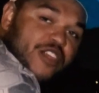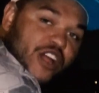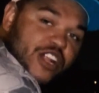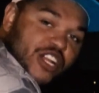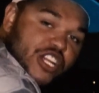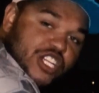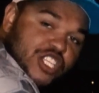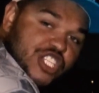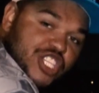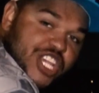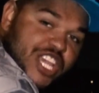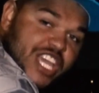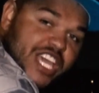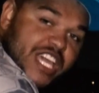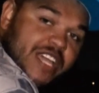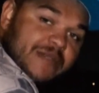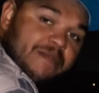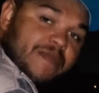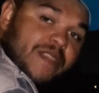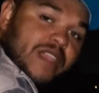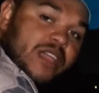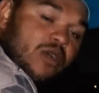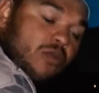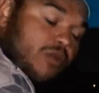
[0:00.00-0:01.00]
on your jig.
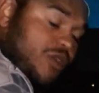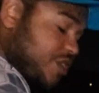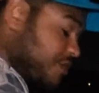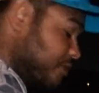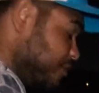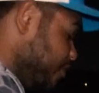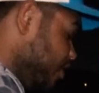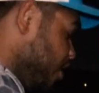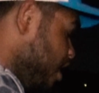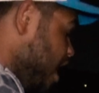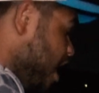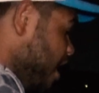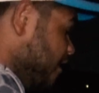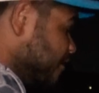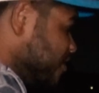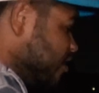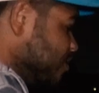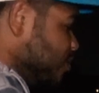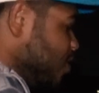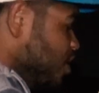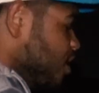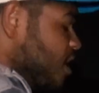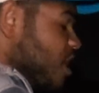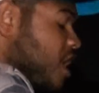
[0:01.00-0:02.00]
You feel
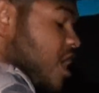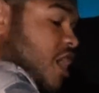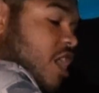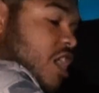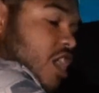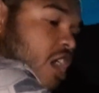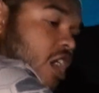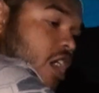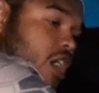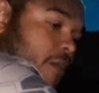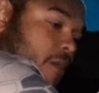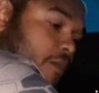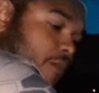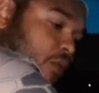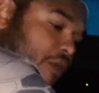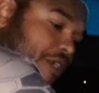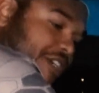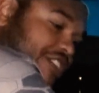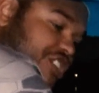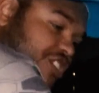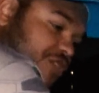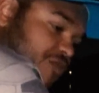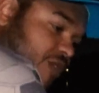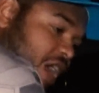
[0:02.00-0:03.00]
comfortable.
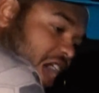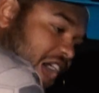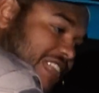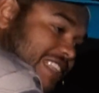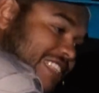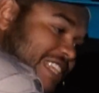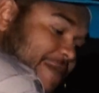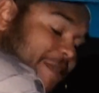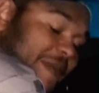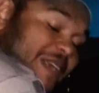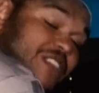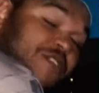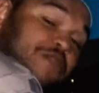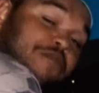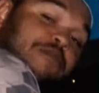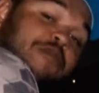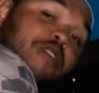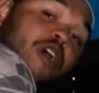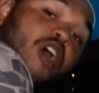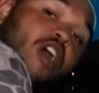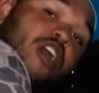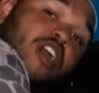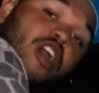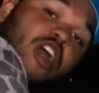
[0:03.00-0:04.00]
Point your rod tip as
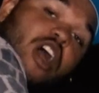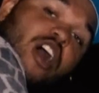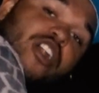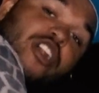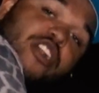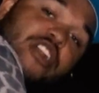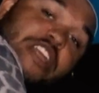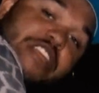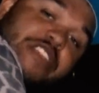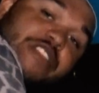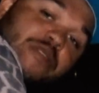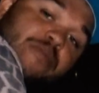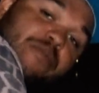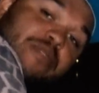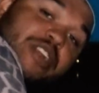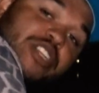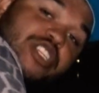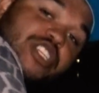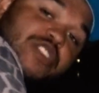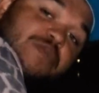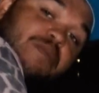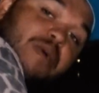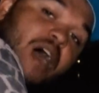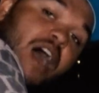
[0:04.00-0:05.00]
far underneath the
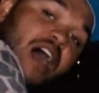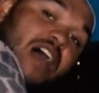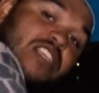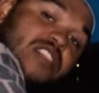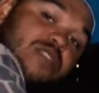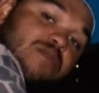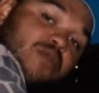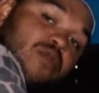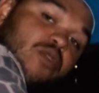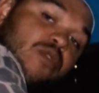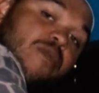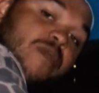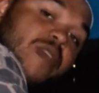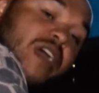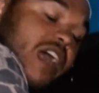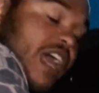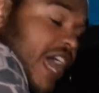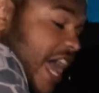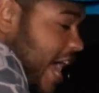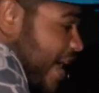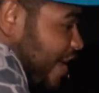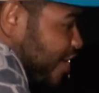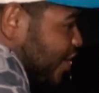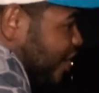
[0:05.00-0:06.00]
bridge as possible,
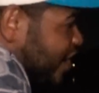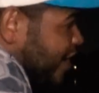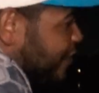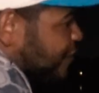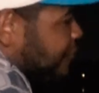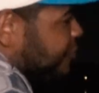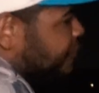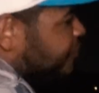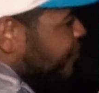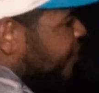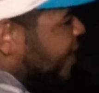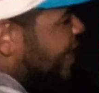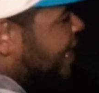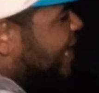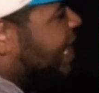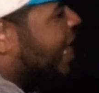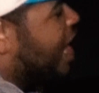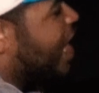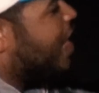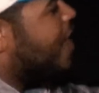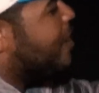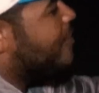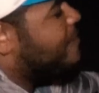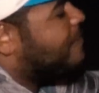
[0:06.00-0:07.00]
and you're gonna flick it
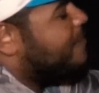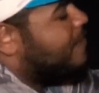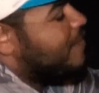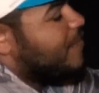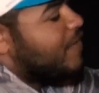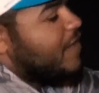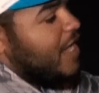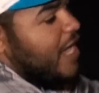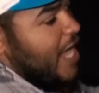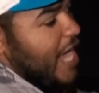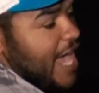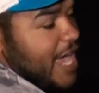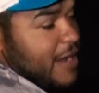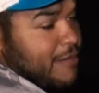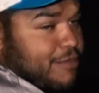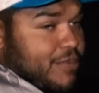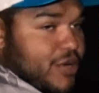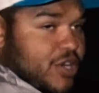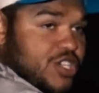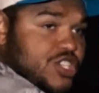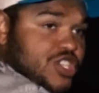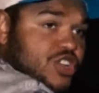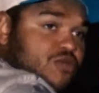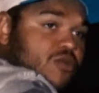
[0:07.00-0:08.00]
up and
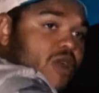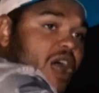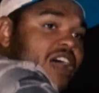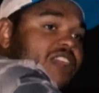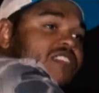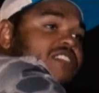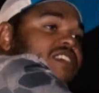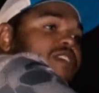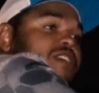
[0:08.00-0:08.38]
push your rod